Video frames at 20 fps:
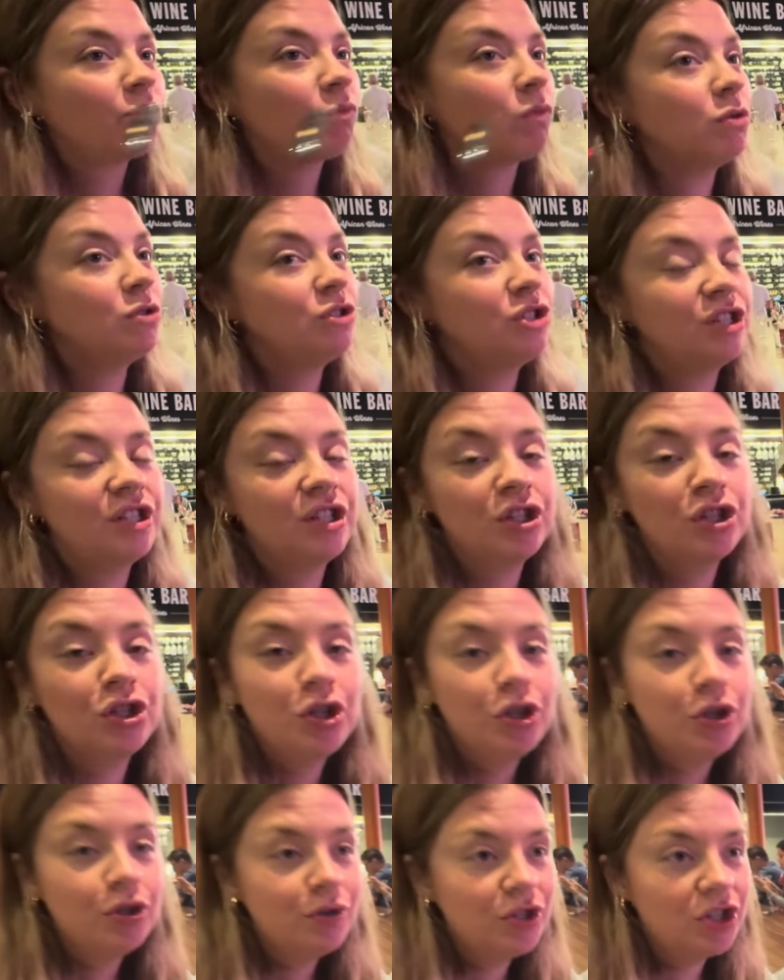which is this
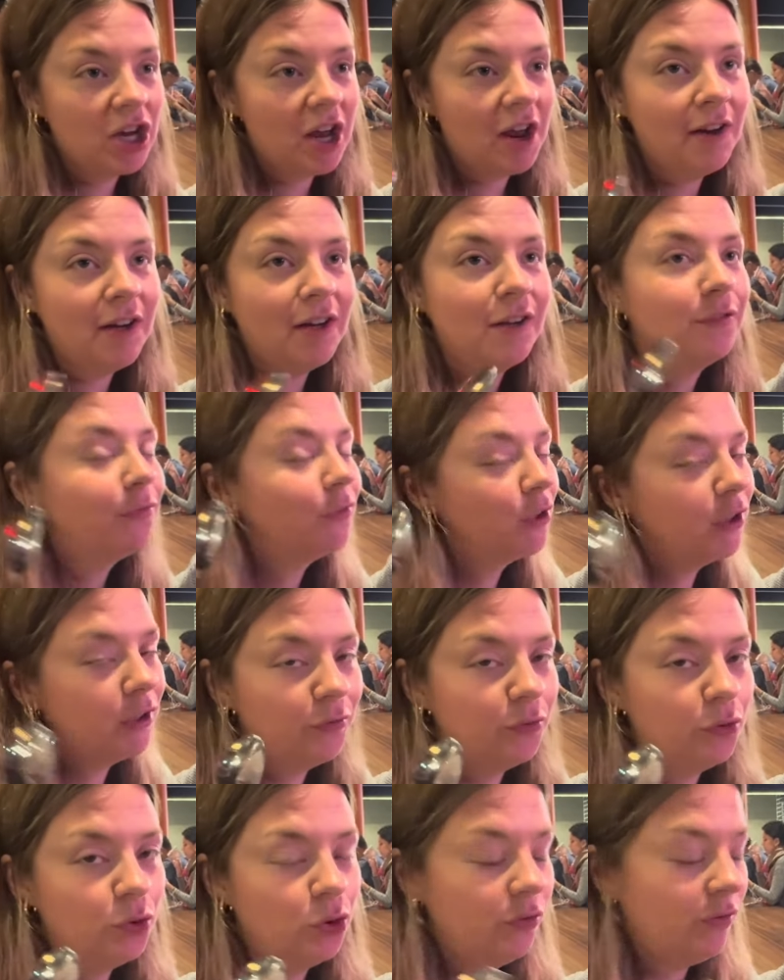huge area full of
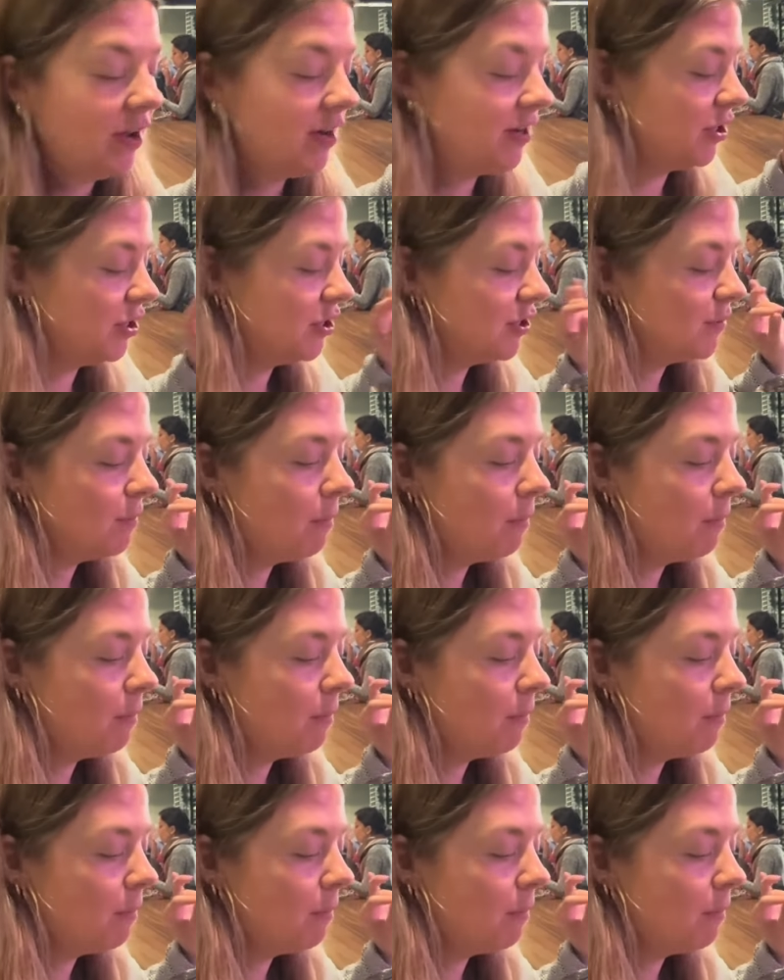food vendors.